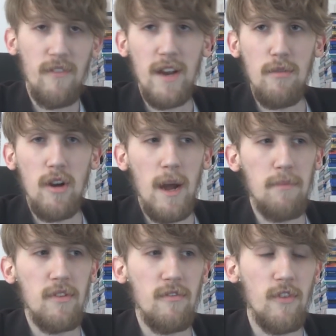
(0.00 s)

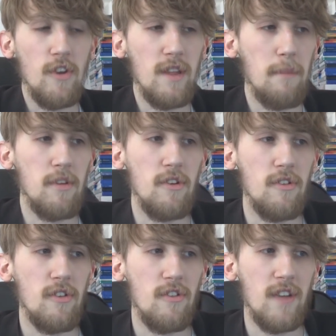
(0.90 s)
favorite first
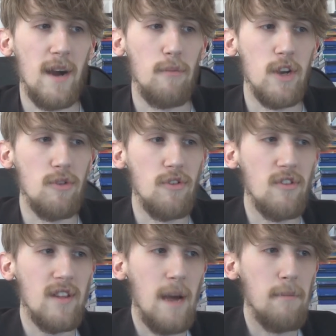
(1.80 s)
episode to Skam, which was
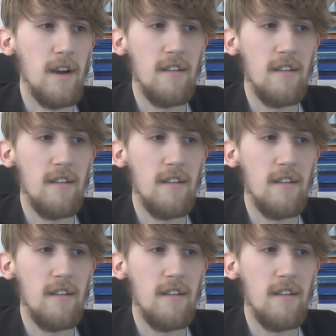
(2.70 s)
Skam